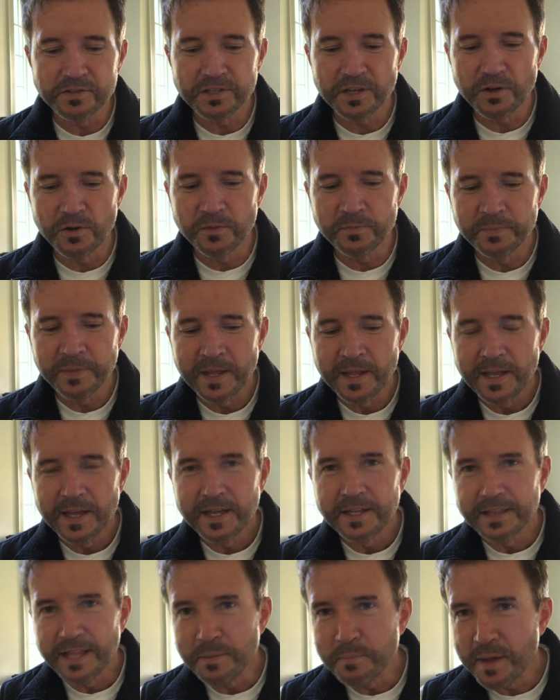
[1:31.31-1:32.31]
So
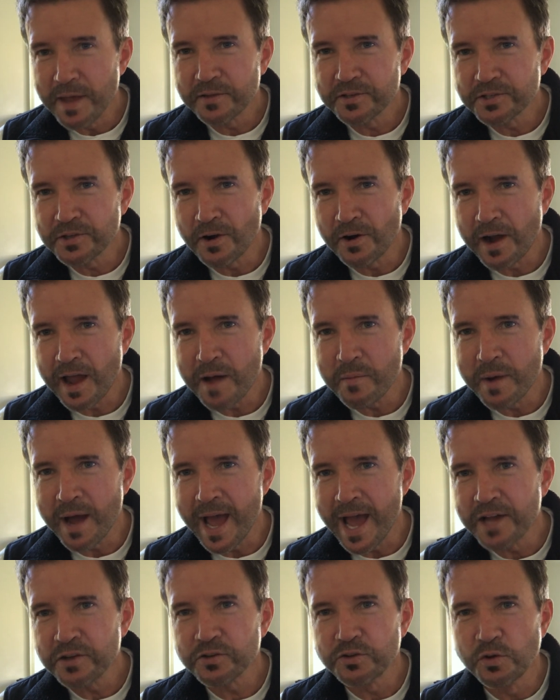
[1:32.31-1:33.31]
let me start out
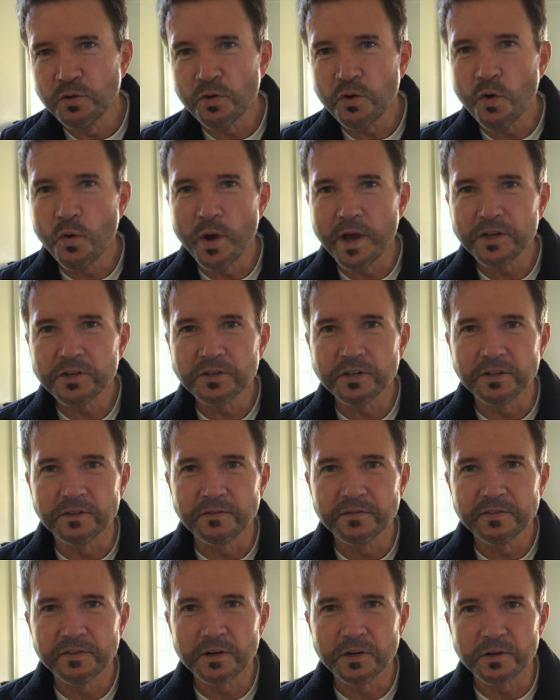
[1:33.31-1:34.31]
by asking you a question
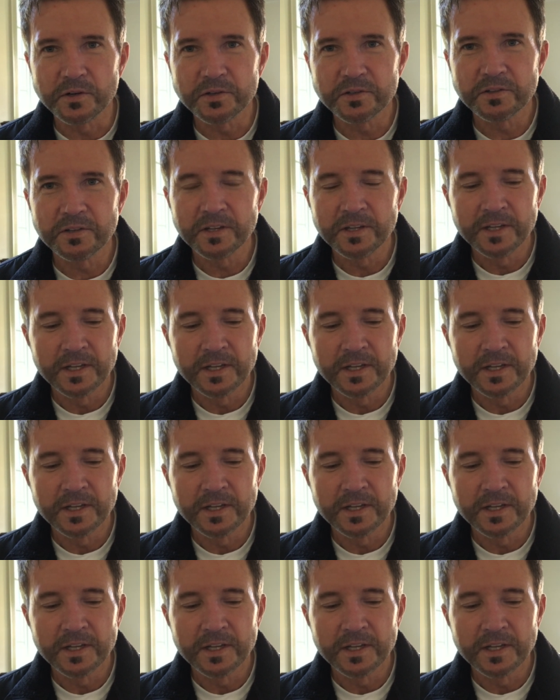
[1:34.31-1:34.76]
first.